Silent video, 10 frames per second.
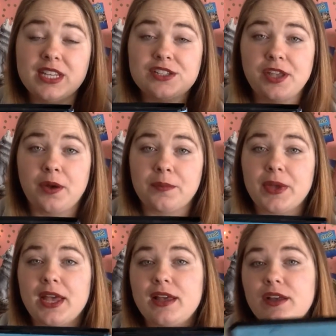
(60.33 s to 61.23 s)
So,
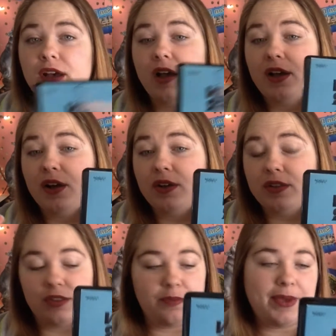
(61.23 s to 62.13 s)

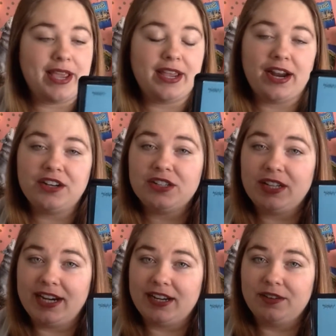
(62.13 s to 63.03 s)
the main character,
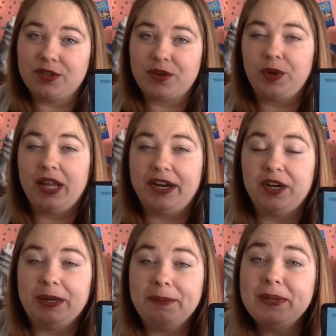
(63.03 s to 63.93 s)
Lena, which I really like her name,